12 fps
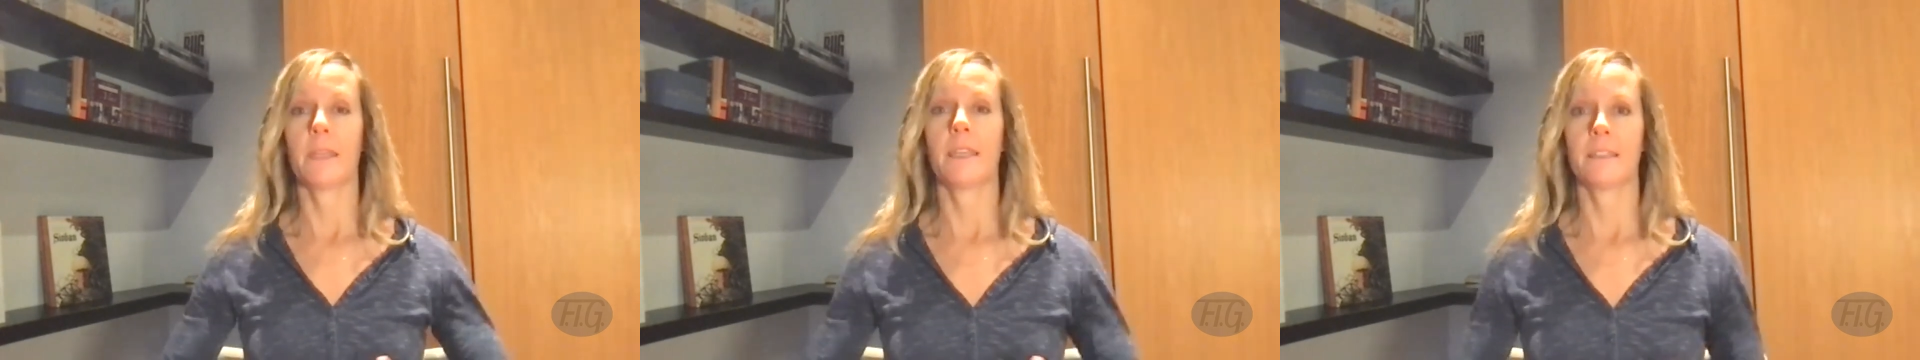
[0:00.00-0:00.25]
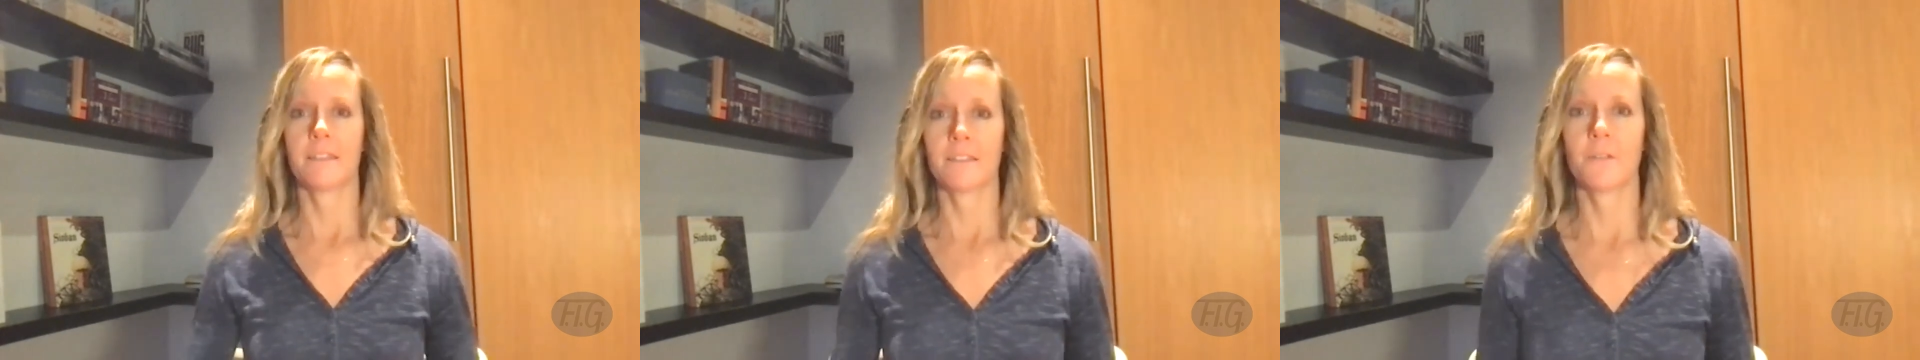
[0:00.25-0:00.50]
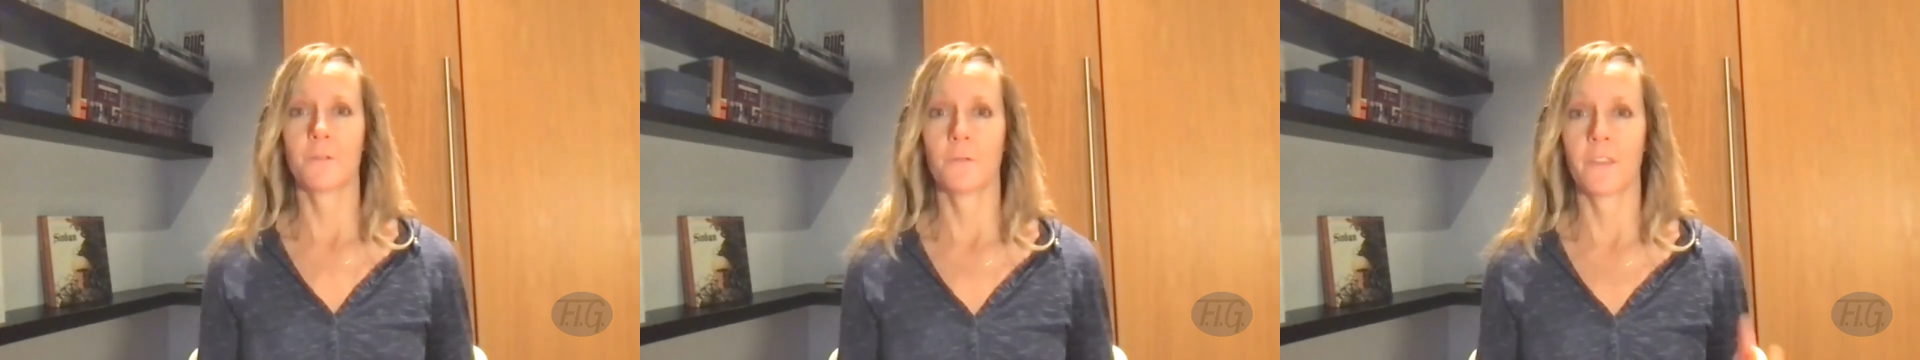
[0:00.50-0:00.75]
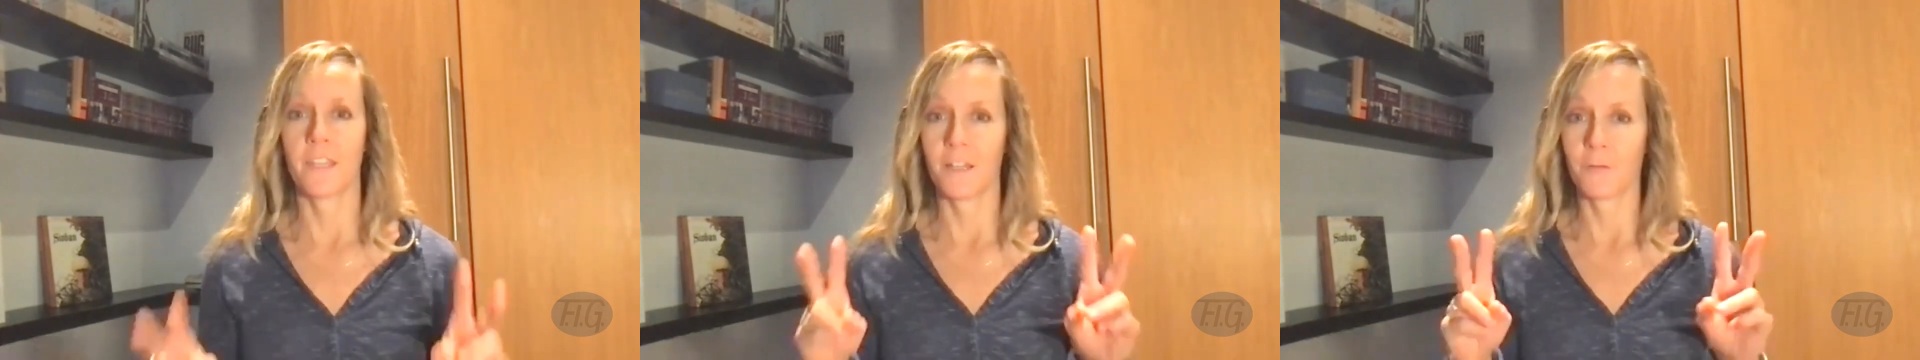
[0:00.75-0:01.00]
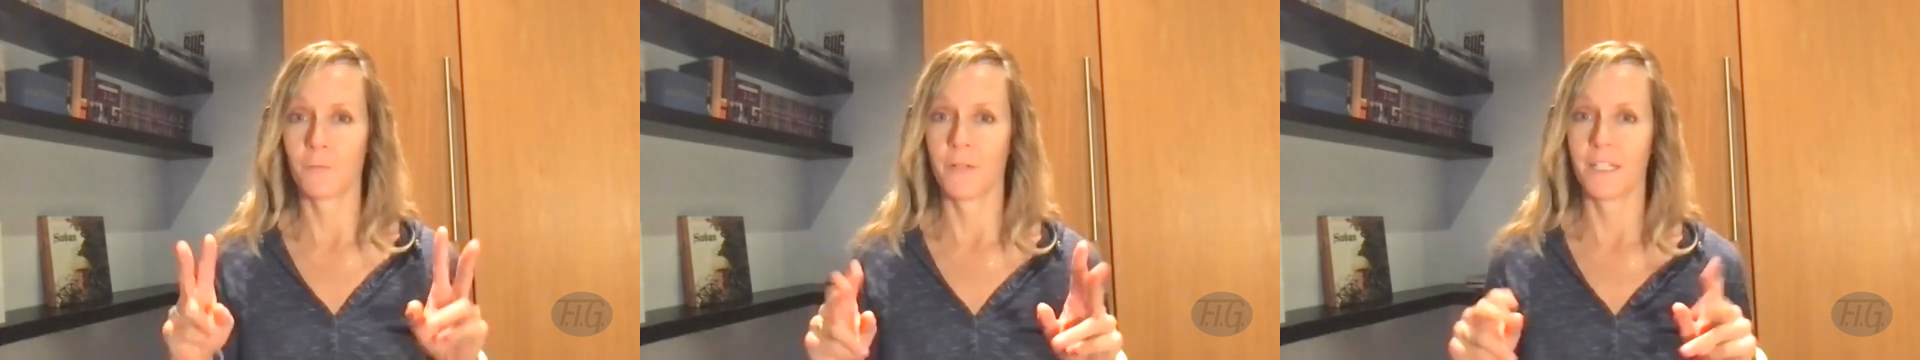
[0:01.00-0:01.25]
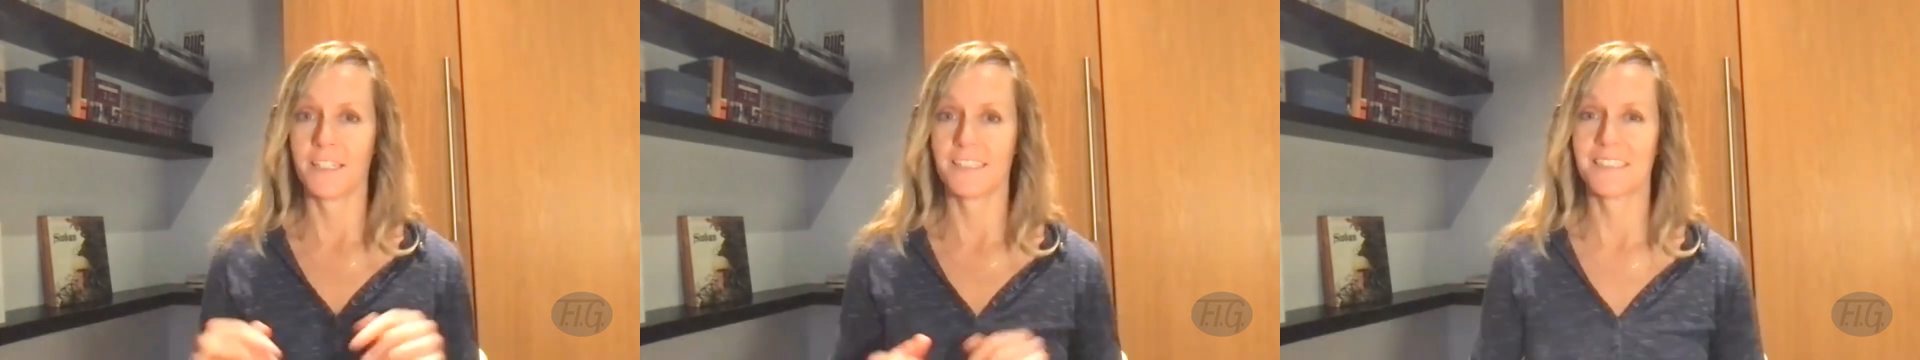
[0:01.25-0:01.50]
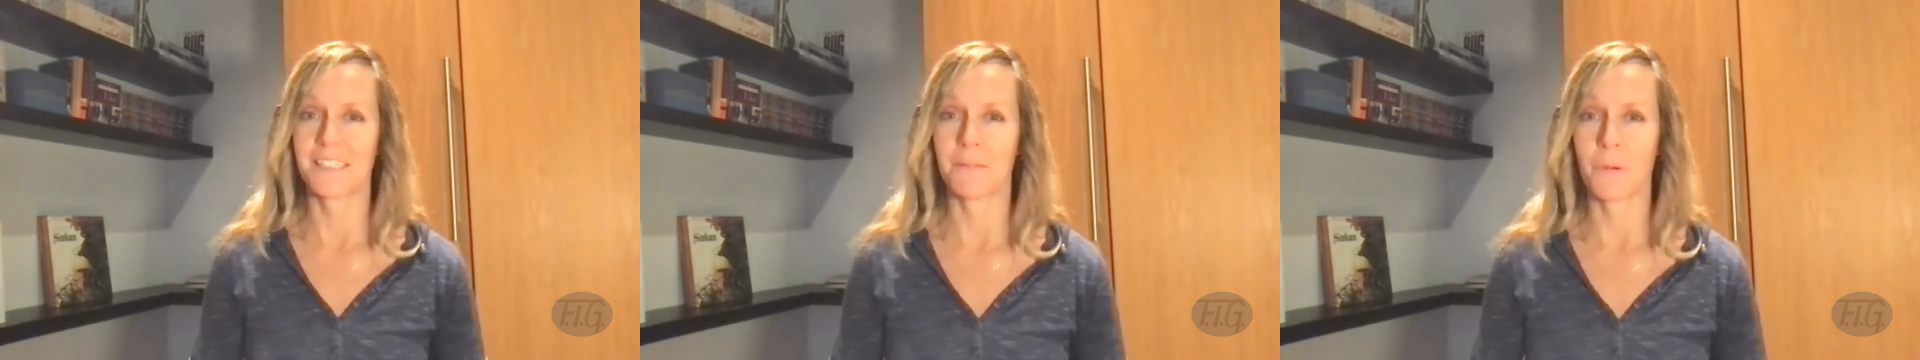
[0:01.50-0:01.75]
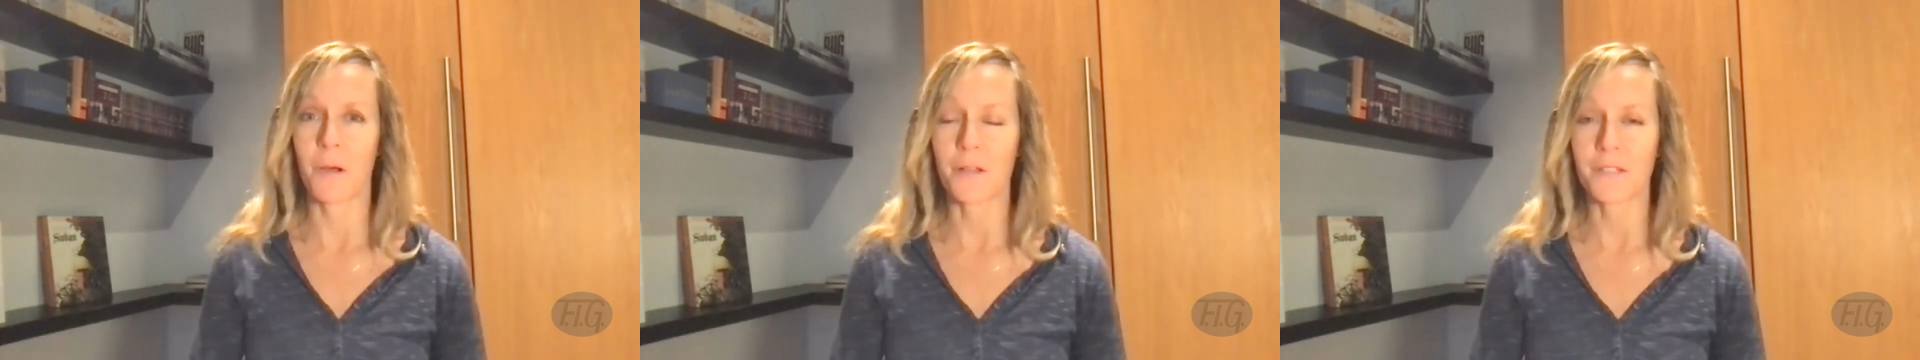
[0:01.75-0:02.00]
into the arena,
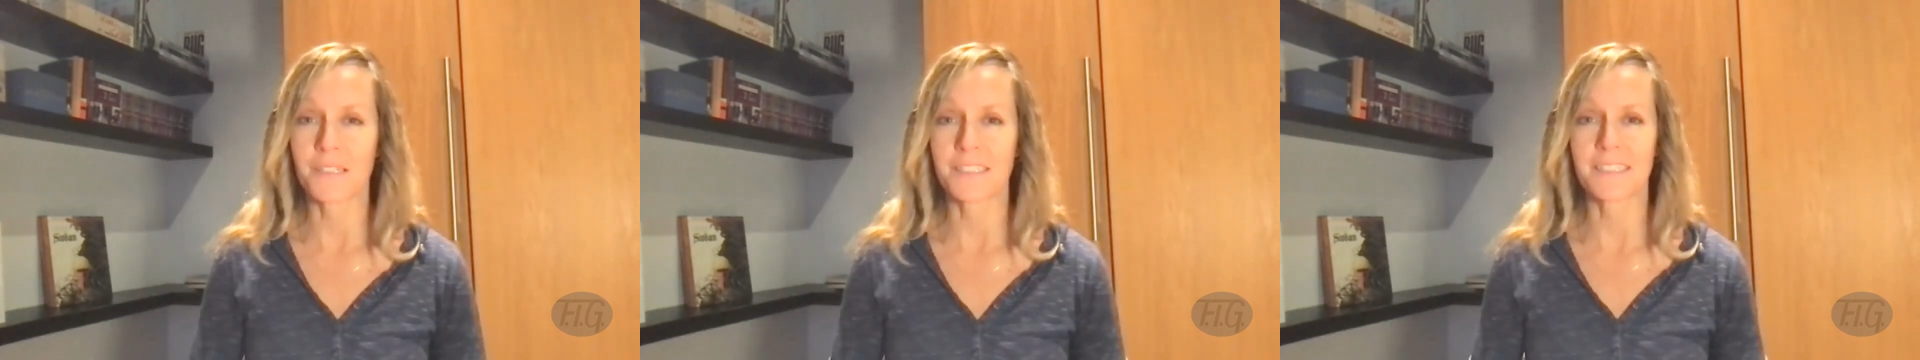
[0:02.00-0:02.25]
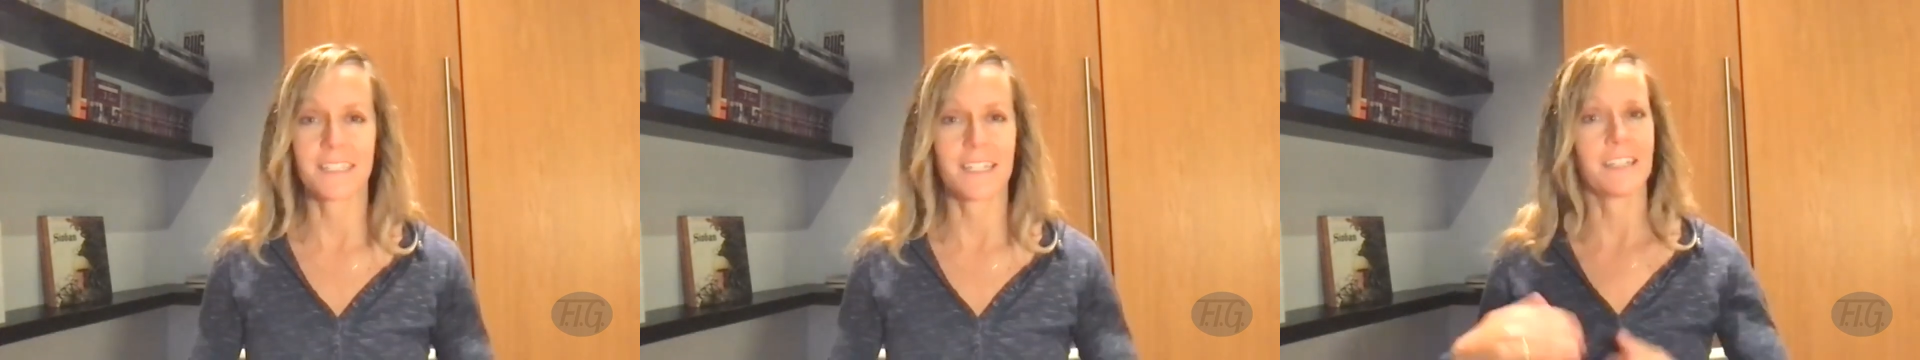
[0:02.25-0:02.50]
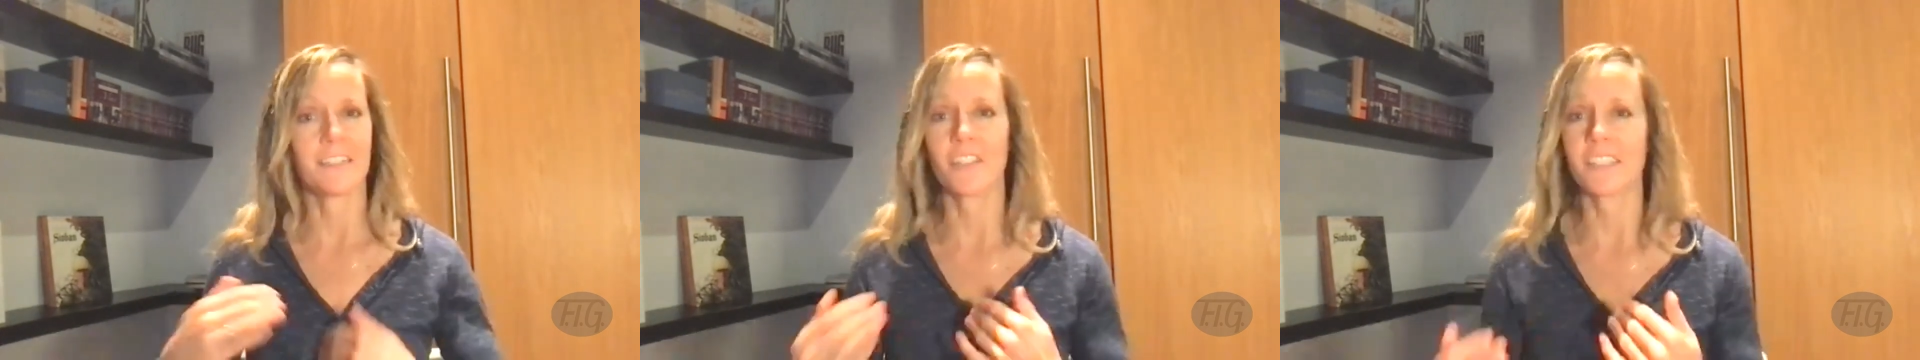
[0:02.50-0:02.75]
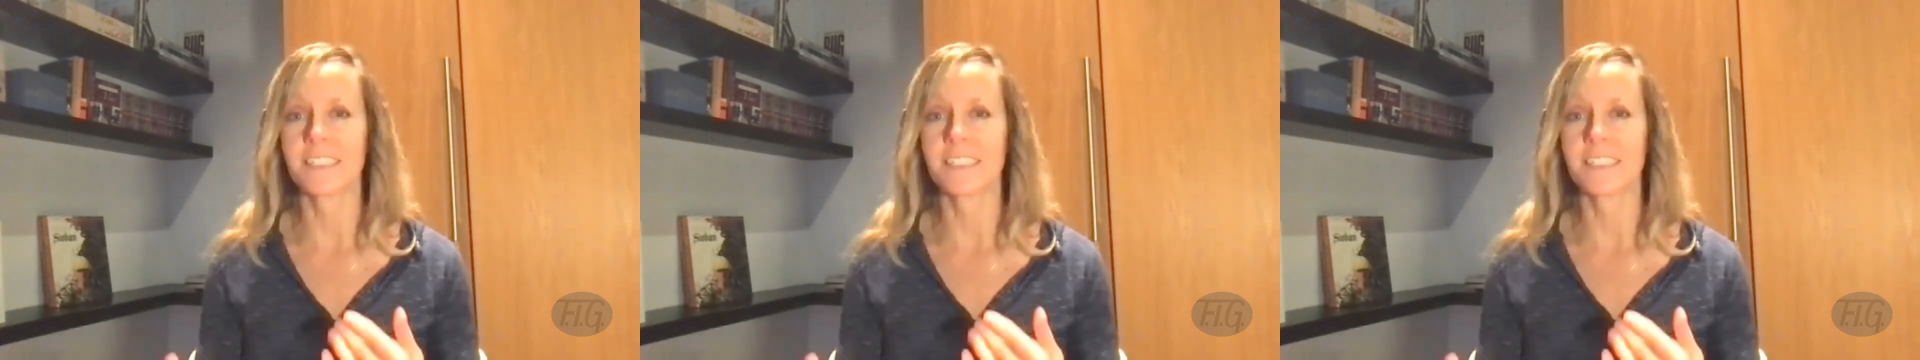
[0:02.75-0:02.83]
step onto stage,